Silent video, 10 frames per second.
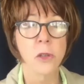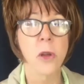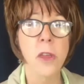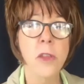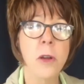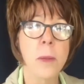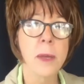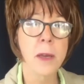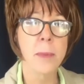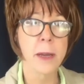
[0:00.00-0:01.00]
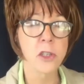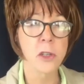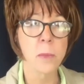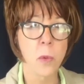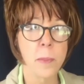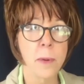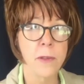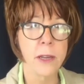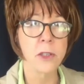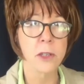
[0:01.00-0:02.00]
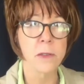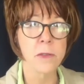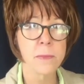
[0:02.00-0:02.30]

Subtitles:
So I think they're going to become actually more pervasive.